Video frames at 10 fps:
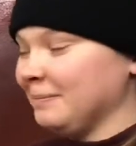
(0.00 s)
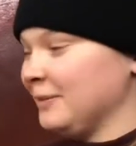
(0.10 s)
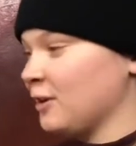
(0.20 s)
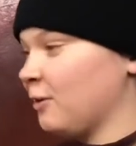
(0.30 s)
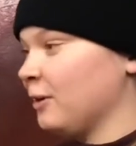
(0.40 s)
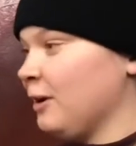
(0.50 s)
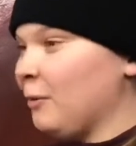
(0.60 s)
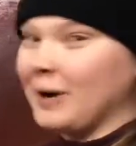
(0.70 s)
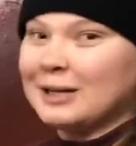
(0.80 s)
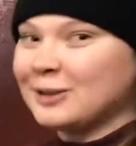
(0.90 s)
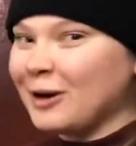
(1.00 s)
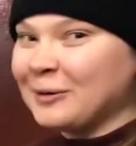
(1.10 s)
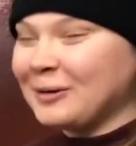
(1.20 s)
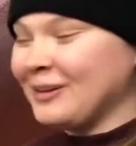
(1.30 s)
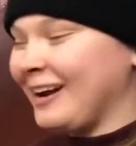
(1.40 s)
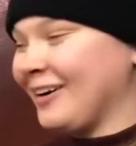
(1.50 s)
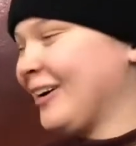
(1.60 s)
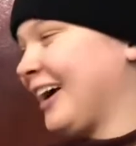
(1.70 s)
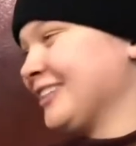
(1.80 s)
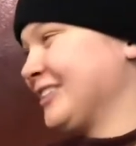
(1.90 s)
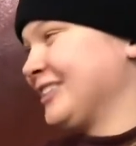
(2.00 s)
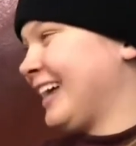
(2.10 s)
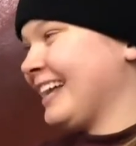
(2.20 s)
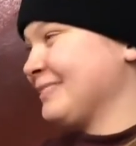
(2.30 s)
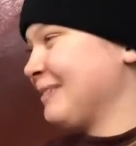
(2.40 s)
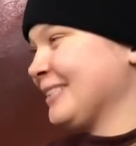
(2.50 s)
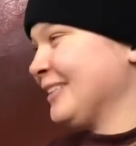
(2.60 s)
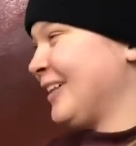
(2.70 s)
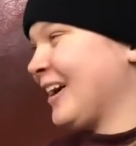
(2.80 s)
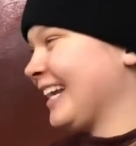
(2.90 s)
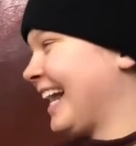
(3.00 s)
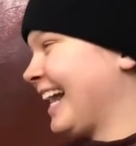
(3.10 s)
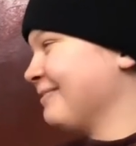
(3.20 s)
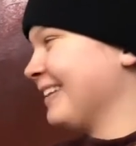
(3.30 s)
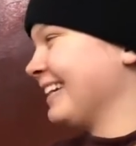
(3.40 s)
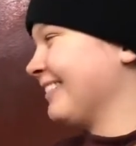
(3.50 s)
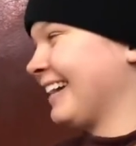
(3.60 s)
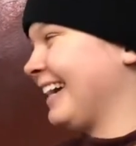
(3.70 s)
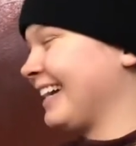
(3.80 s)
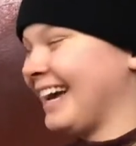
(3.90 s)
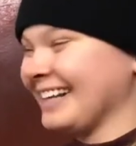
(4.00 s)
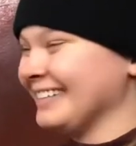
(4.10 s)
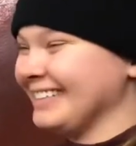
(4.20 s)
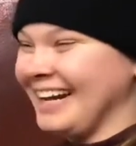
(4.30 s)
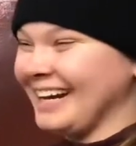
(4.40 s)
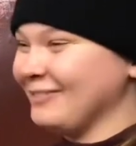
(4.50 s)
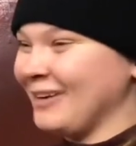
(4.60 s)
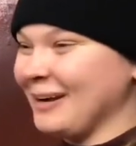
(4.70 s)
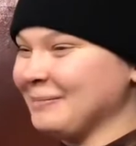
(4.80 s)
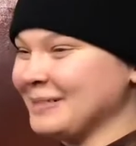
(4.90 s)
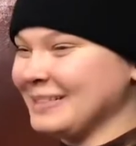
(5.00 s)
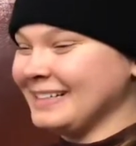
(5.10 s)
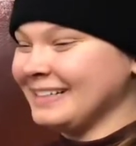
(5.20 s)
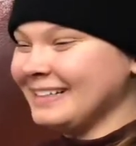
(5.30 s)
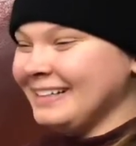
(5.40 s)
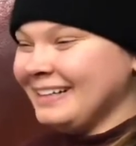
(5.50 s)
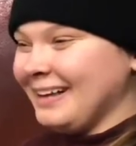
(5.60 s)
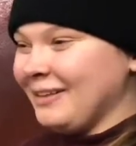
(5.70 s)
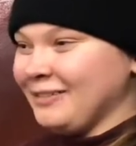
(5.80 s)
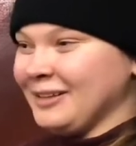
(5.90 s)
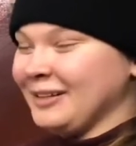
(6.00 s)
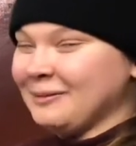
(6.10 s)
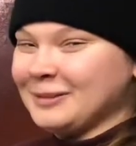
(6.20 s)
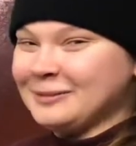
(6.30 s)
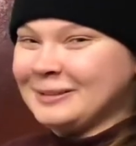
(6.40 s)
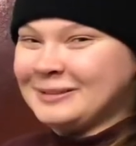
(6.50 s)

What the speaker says: So when I saw you were in the area, it's been so long, and I'm like, okay, I gotta invite him to see everything that we're doing.